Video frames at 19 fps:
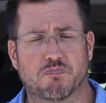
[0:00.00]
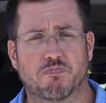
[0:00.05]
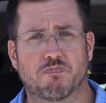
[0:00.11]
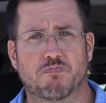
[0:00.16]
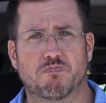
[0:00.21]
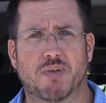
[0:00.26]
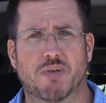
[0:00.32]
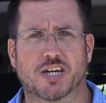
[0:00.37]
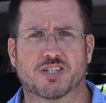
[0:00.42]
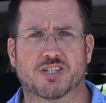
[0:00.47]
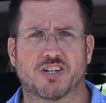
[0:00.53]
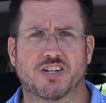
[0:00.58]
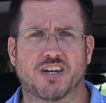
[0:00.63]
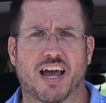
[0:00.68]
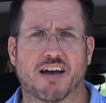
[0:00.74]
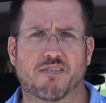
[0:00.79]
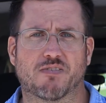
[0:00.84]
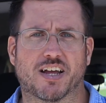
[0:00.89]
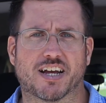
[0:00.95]
make sure you
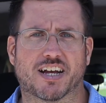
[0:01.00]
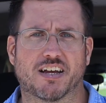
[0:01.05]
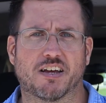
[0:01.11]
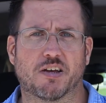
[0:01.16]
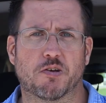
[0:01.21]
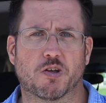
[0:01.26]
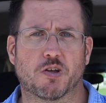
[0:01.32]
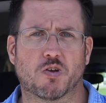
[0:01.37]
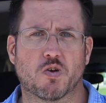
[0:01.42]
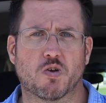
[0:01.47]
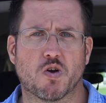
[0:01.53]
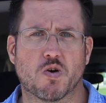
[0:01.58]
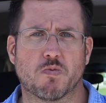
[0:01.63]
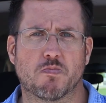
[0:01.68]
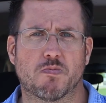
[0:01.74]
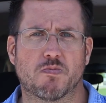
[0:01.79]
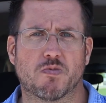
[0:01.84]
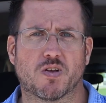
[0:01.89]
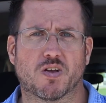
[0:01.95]
have like a
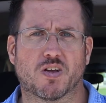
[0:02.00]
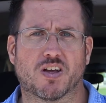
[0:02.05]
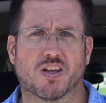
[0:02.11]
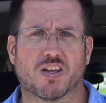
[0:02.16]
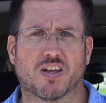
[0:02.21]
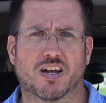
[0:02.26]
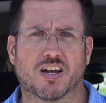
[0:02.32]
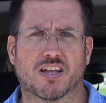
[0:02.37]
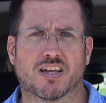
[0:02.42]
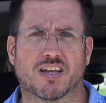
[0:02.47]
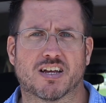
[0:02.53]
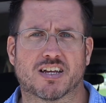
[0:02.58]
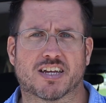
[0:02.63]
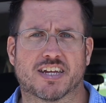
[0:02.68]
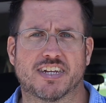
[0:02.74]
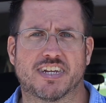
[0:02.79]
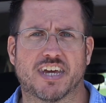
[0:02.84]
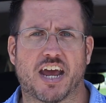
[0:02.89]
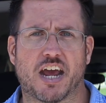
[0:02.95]

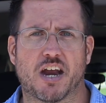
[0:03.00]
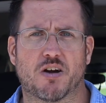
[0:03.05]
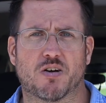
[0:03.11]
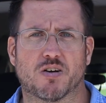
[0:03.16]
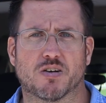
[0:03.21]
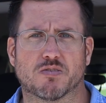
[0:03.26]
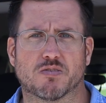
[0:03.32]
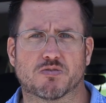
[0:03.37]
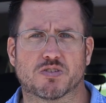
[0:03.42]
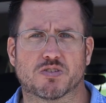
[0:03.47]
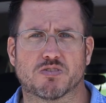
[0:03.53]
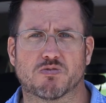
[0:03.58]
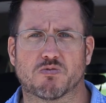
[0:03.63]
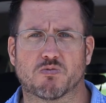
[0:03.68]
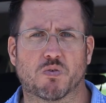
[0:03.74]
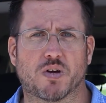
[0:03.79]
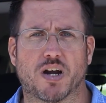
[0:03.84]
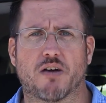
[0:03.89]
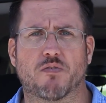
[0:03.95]
container of
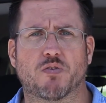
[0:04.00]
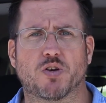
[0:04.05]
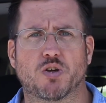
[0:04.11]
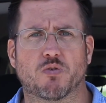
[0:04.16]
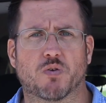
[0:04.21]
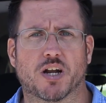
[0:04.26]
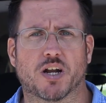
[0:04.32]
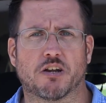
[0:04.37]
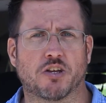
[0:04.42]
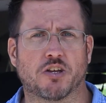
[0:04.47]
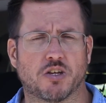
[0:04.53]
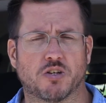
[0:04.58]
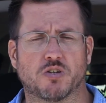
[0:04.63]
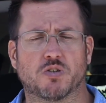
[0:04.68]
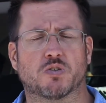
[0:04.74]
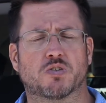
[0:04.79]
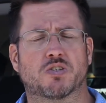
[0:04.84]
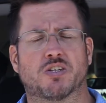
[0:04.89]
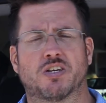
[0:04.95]
whatever you want to
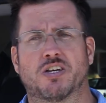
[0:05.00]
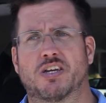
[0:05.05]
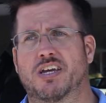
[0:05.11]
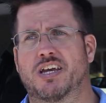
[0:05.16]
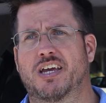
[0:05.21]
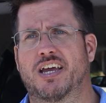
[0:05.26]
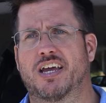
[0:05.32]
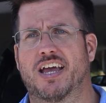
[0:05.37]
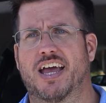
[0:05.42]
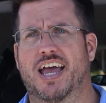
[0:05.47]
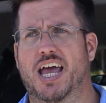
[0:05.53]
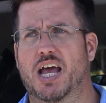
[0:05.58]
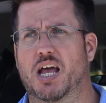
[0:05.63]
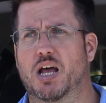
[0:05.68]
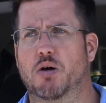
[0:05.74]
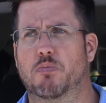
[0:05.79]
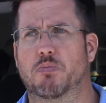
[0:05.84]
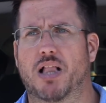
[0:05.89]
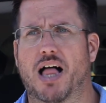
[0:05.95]
use,
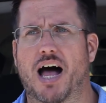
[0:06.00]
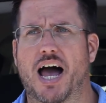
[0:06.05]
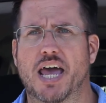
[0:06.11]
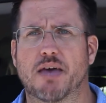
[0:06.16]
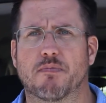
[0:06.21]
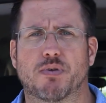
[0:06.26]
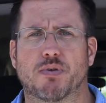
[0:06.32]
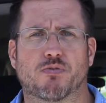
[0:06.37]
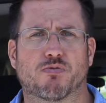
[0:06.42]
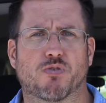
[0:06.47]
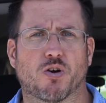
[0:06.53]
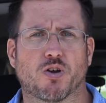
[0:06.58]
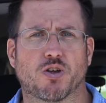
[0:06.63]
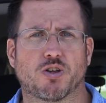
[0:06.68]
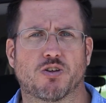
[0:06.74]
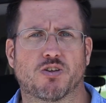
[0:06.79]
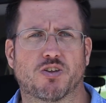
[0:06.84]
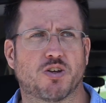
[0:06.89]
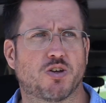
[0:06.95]
apply it before
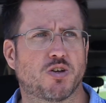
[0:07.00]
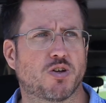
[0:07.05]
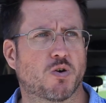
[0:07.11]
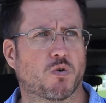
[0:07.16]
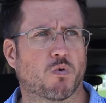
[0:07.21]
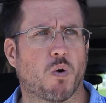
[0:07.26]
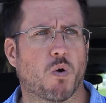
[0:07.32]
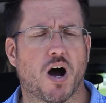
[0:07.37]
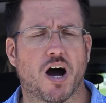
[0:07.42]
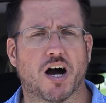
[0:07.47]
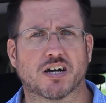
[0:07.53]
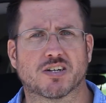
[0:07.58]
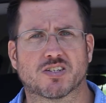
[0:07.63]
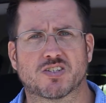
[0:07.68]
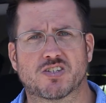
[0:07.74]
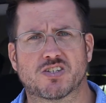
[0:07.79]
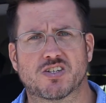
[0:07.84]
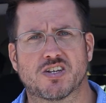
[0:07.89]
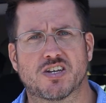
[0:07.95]
you do your
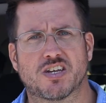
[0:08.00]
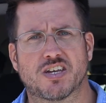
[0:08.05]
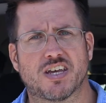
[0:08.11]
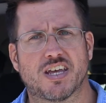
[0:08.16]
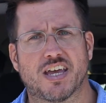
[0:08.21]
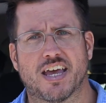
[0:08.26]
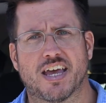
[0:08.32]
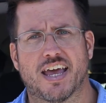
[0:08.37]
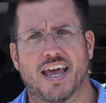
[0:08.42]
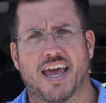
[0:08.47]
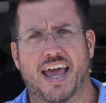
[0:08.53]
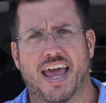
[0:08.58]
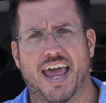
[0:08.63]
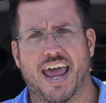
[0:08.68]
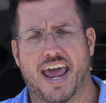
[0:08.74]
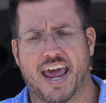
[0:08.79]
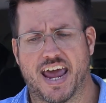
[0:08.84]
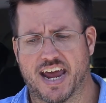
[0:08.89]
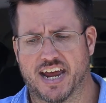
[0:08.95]
walks,
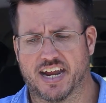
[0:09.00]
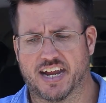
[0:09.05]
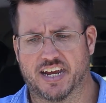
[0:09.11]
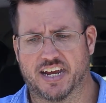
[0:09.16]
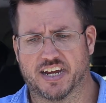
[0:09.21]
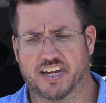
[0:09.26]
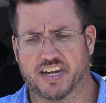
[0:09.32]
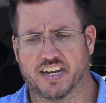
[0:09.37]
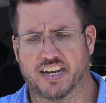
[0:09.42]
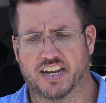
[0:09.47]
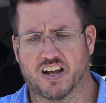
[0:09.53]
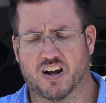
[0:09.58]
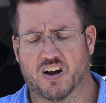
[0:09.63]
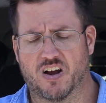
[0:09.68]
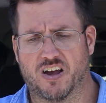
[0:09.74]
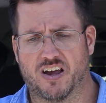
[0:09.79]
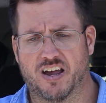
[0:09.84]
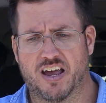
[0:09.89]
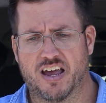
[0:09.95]
and
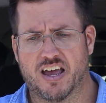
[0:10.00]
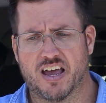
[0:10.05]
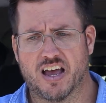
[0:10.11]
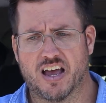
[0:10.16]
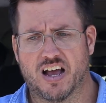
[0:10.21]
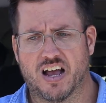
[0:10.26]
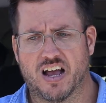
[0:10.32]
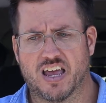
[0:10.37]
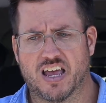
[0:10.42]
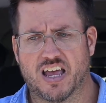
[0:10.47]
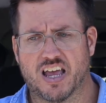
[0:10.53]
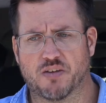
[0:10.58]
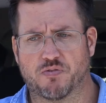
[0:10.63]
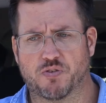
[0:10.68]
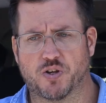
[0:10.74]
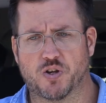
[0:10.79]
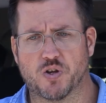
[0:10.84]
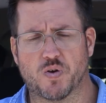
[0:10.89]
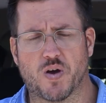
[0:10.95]

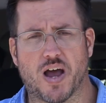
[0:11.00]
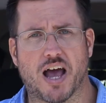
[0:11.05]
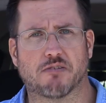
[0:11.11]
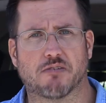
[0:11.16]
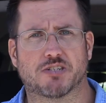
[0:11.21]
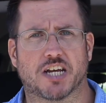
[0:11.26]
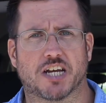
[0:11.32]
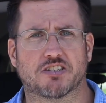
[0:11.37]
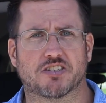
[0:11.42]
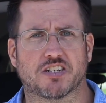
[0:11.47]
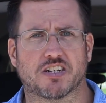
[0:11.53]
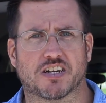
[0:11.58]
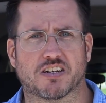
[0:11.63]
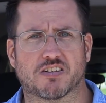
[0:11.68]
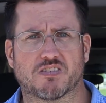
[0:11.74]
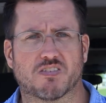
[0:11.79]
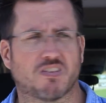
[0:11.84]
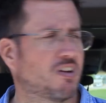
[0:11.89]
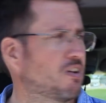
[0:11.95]
if you do have
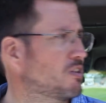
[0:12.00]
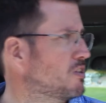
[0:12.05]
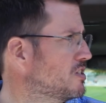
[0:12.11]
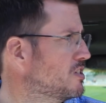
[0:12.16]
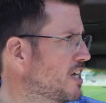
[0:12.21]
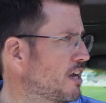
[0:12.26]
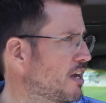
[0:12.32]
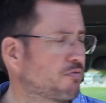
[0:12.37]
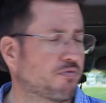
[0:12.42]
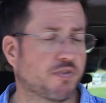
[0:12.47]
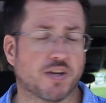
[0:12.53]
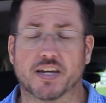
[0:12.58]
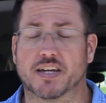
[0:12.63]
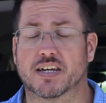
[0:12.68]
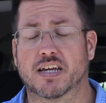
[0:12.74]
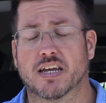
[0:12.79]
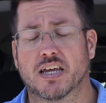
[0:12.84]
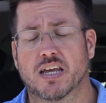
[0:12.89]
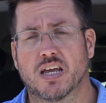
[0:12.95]

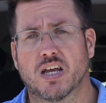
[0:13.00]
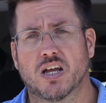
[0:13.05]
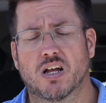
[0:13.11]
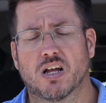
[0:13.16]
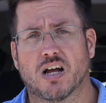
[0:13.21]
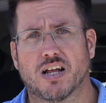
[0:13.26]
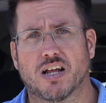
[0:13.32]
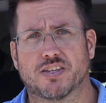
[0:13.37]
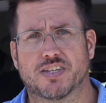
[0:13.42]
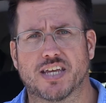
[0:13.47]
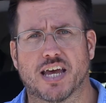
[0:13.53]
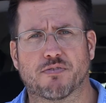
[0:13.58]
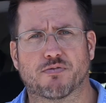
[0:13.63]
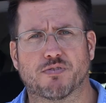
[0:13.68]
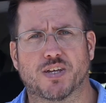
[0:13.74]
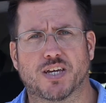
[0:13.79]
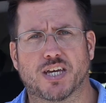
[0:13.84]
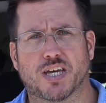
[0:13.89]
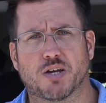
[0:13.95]
chafing,
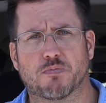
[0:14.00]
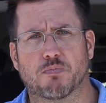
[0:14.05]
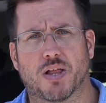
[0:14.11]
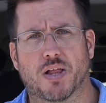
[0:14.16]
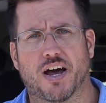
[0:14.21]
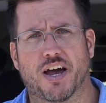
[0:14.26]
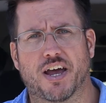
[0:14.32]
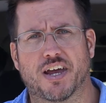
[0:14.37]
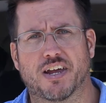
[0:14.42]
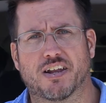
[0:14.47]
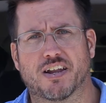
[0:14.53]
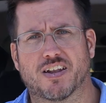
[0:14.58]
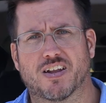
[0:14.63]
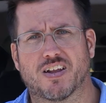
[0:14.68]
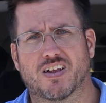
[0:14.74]
definitely apply it